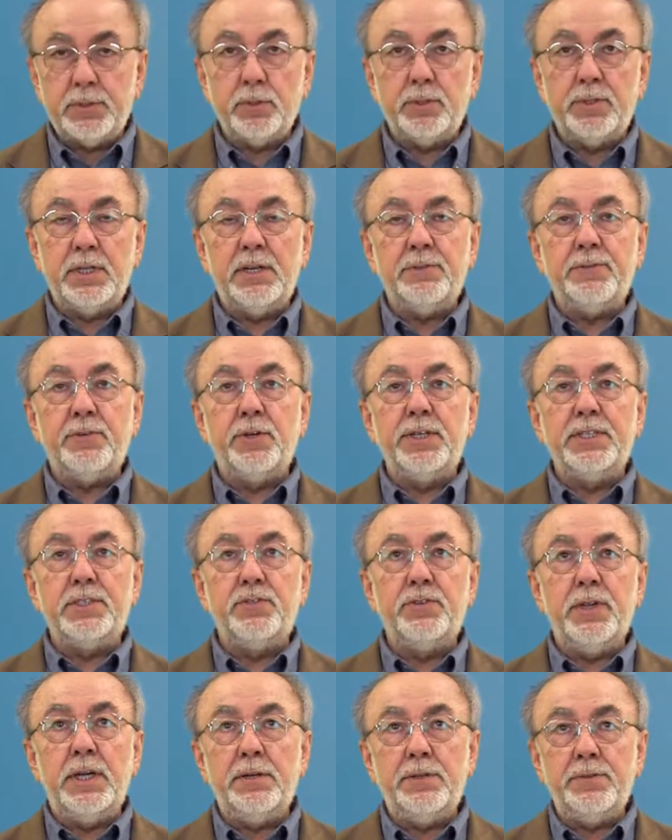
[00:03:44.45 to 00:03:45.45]
So therefore,
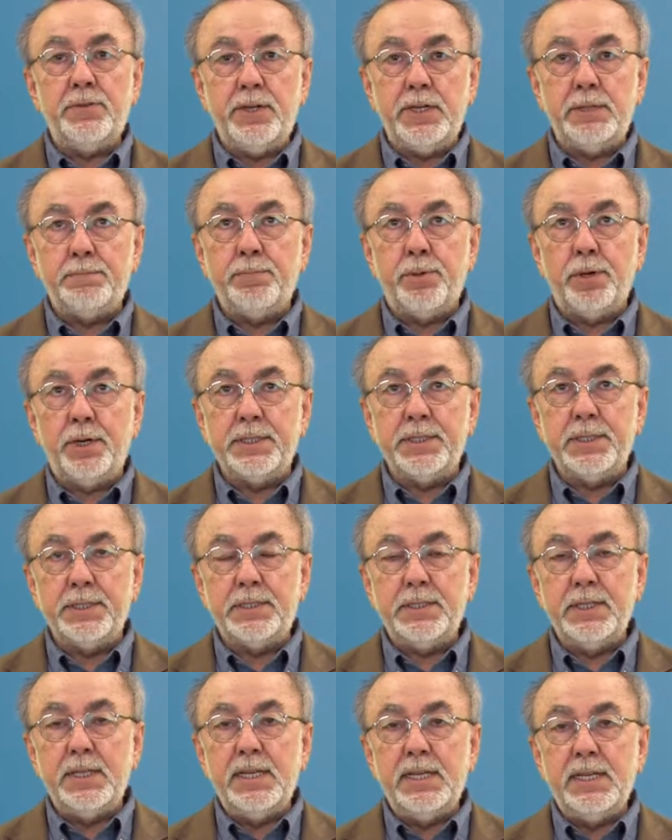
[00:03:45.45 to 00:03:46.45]
it's very, very
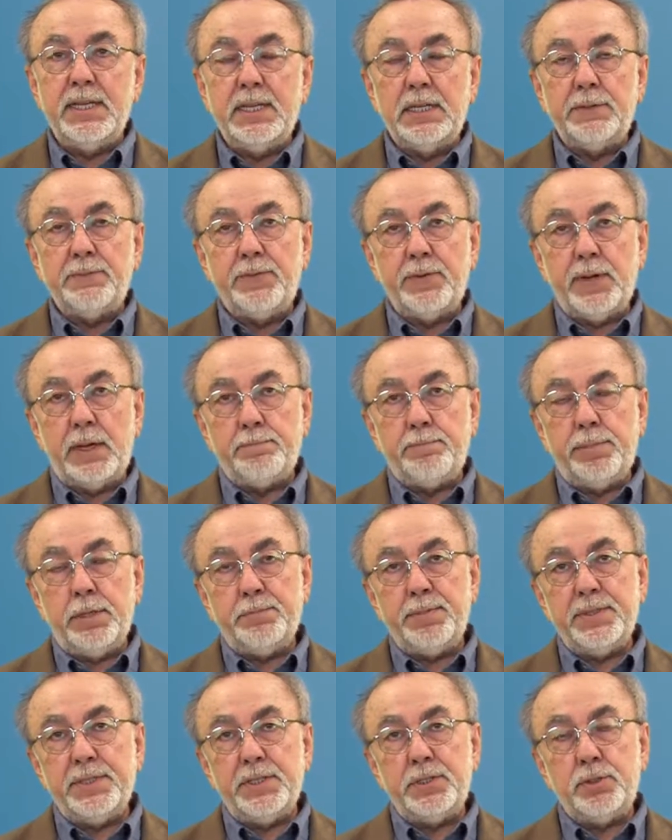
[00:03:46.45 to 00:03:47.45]
important if your
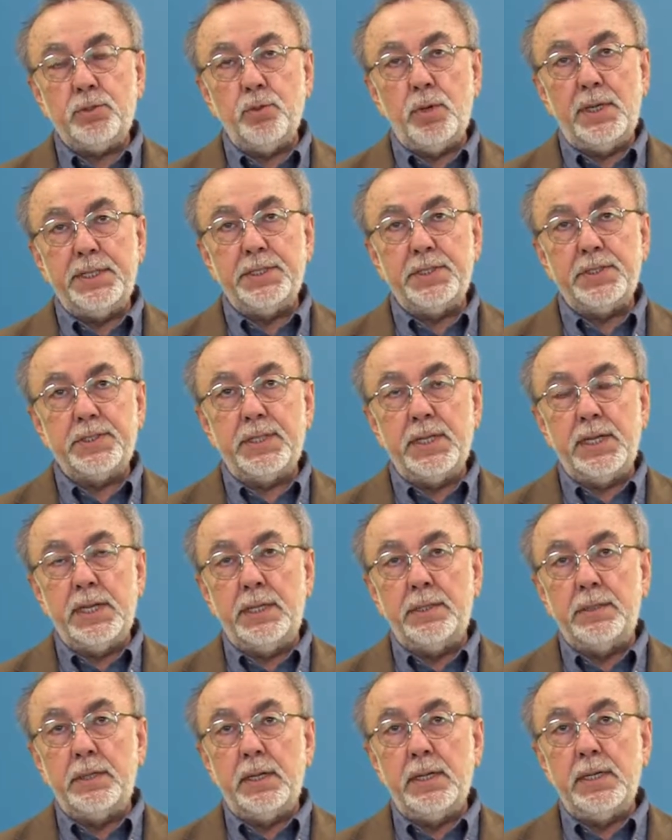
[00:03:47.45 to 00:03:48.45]
purpose is to
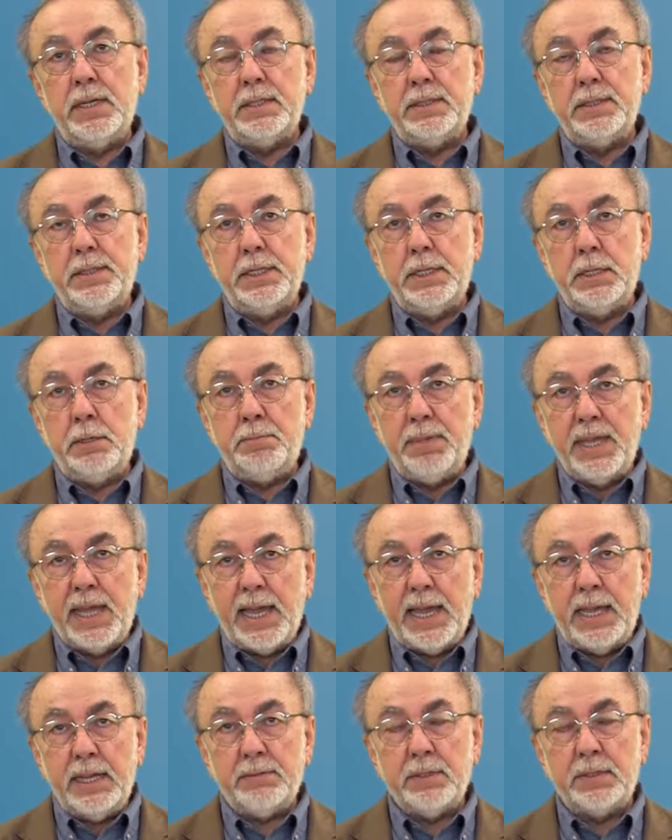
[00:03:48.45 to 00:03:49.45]
understand their
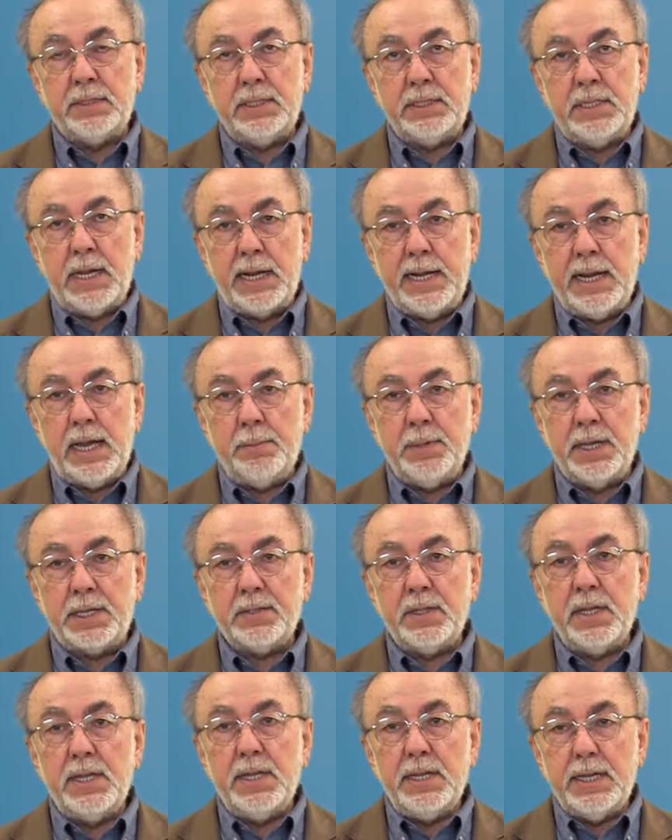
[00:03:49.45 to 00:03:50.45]
behavior, their
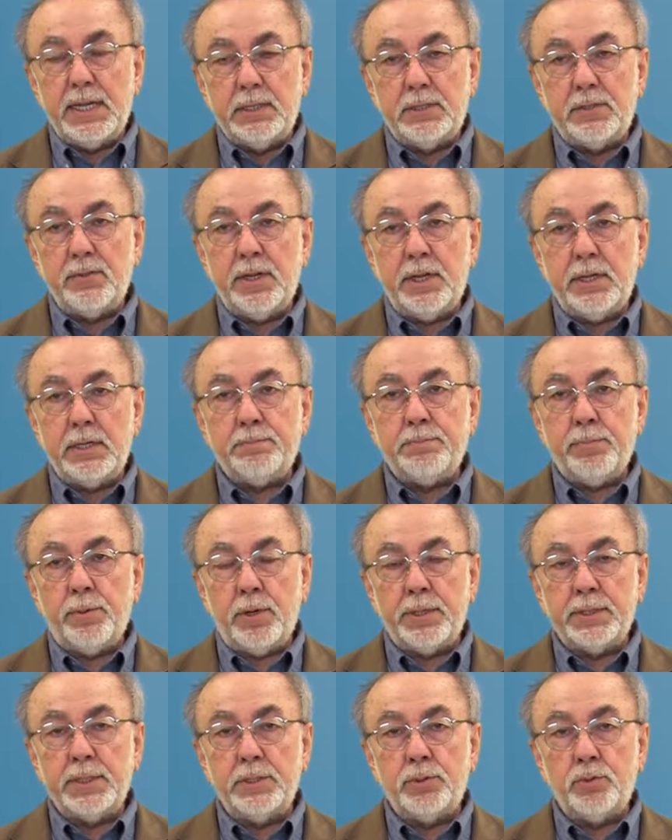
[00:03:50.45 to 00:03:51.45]
dynamics, it's very
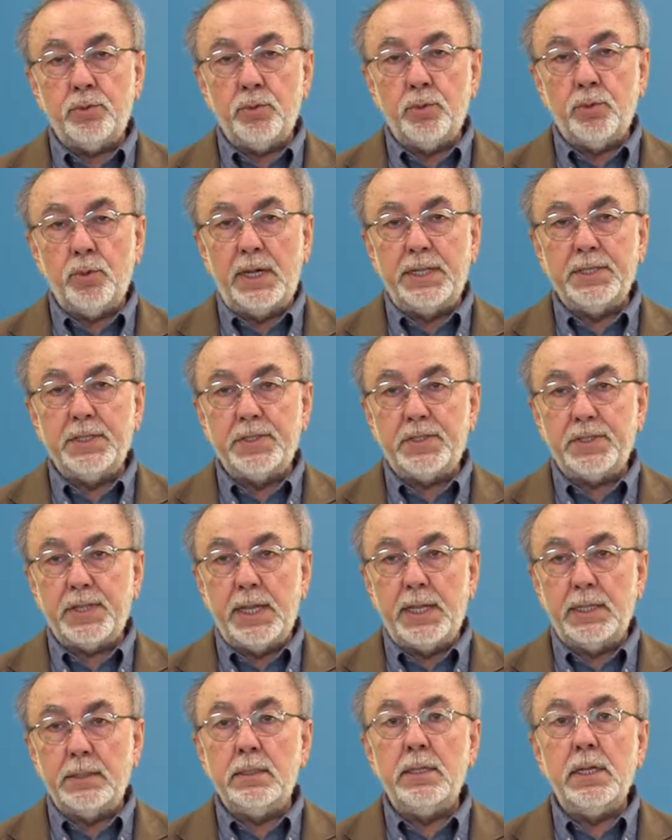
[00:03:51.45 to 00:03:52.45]
important to
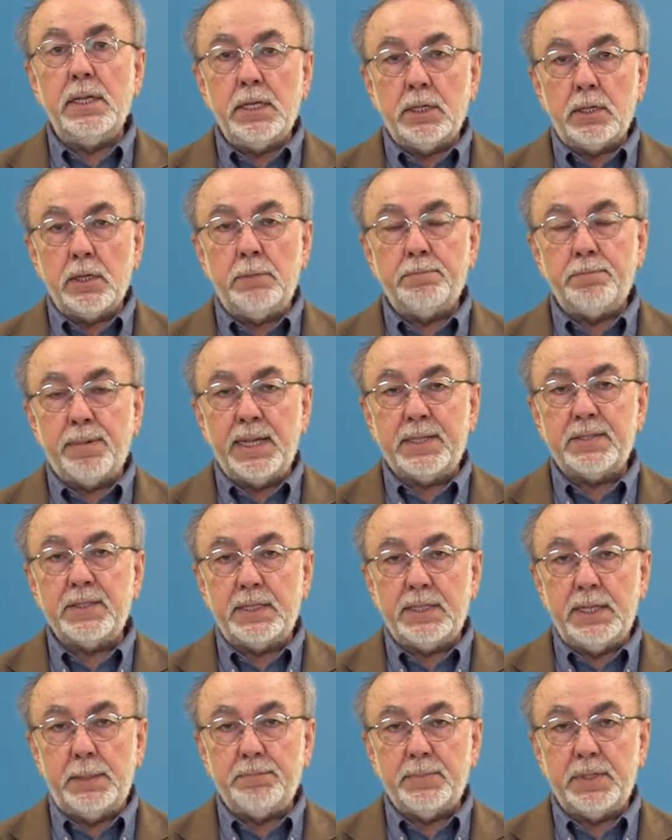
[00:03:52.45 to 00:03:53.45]
understand complex
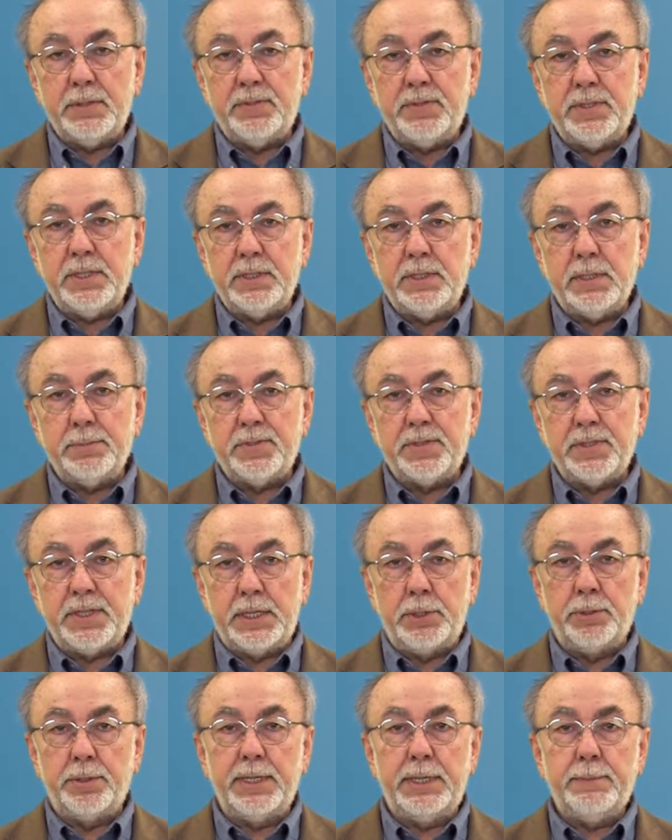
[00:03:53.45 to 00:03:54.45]
adaptive systems
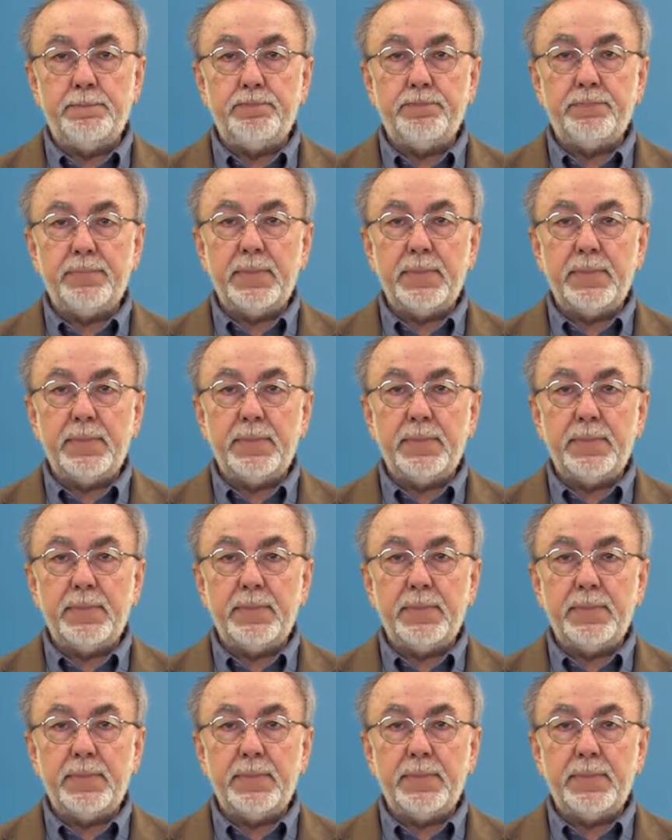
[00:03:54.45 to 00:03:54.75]
theory.